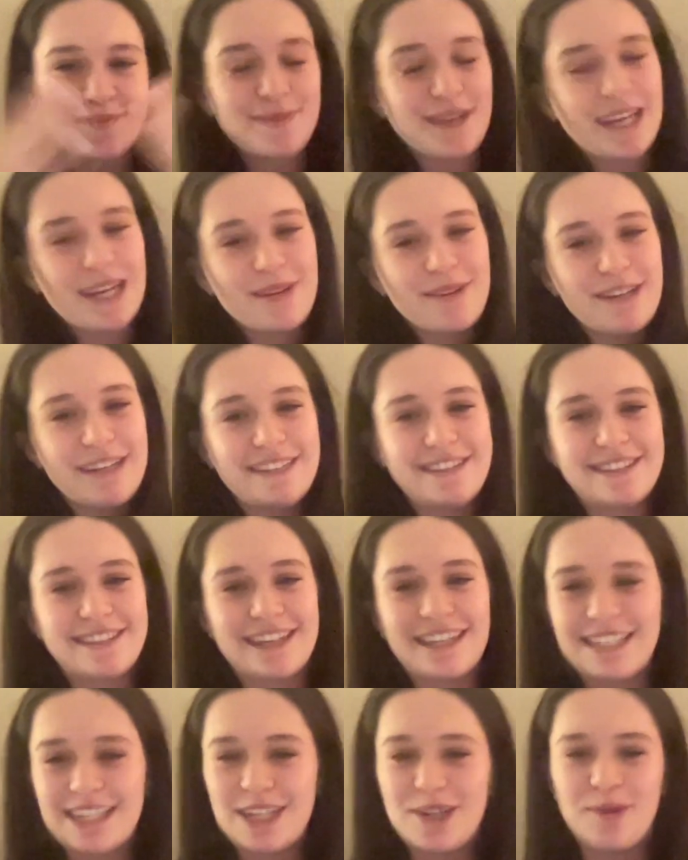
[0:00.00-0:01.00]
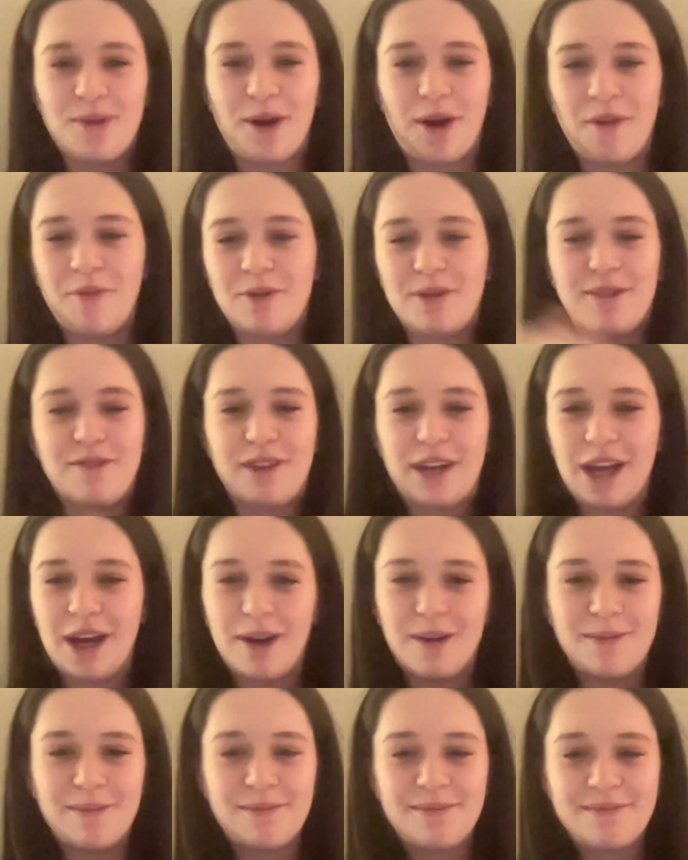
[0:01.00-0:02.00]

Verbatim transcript: Anyways, continuing on with the video.